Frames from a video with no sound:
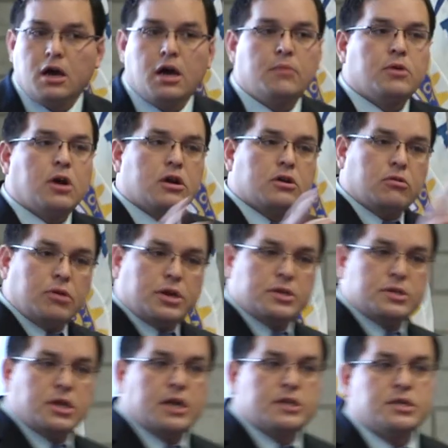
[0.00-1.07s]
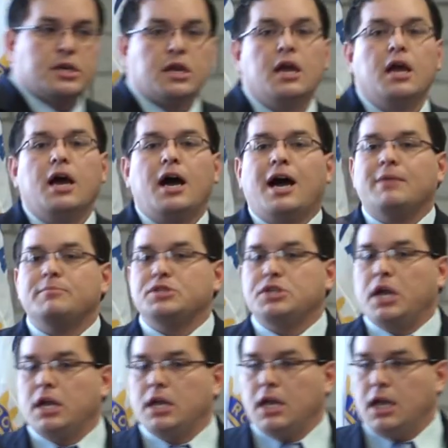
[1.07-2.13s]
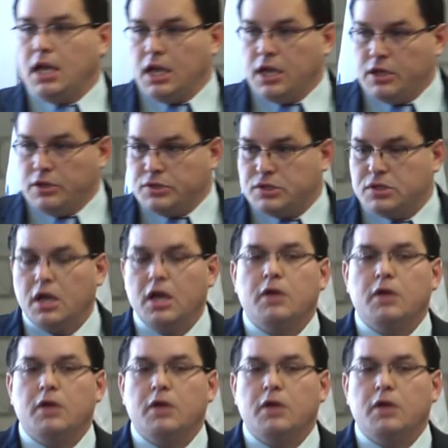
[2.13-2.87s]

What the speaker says: I'm not criticizing, I'm saying is.